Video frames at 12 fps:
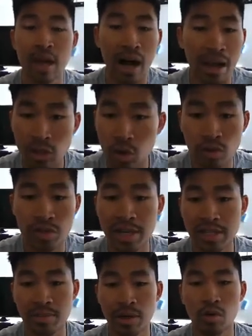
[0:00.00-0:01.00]
I told you
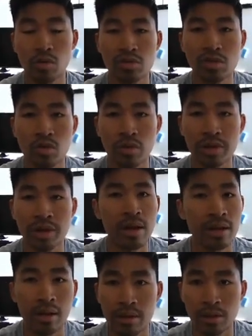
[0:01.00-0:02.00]
guys my whole story,
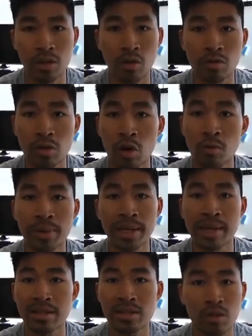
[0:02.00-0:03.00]
no
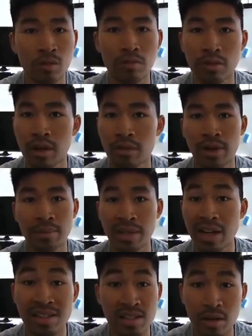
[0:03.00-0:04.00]
BS, no fluff. I mean,
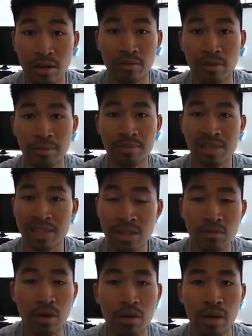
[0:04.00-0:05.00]
I started from
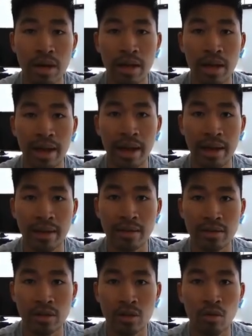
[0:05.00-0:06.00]
zero,
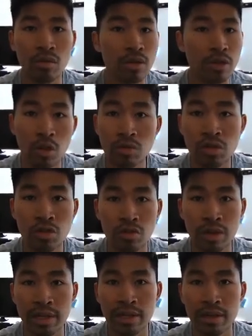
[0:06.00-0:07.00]
and no
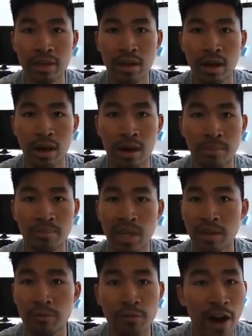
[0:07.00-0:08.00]
degree,
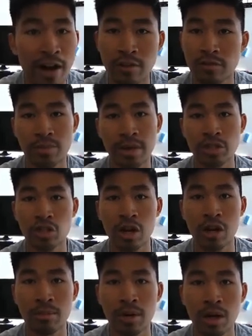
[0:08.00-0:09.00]
getting fired from my
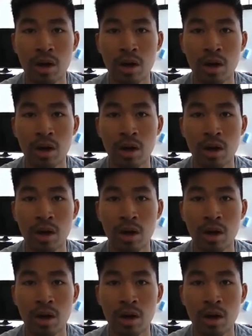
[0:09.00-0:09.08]
job.